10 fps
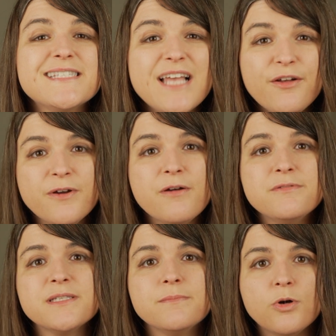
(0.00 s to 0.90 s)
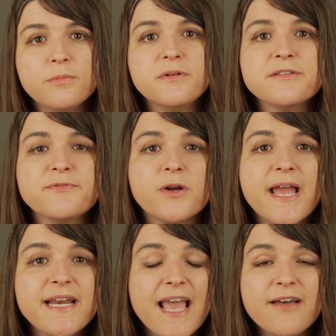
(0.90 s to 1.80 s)
cell phones, mobiles for
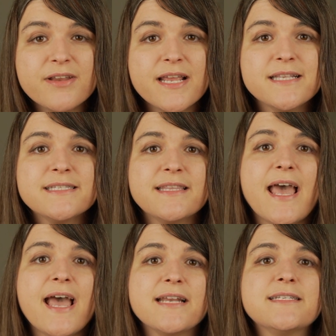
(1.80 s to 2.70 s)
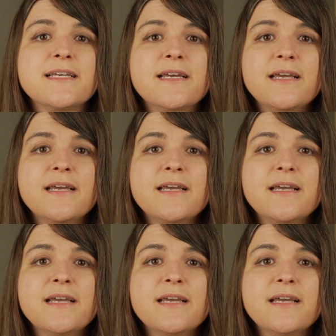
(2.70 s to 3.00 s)
any evidence that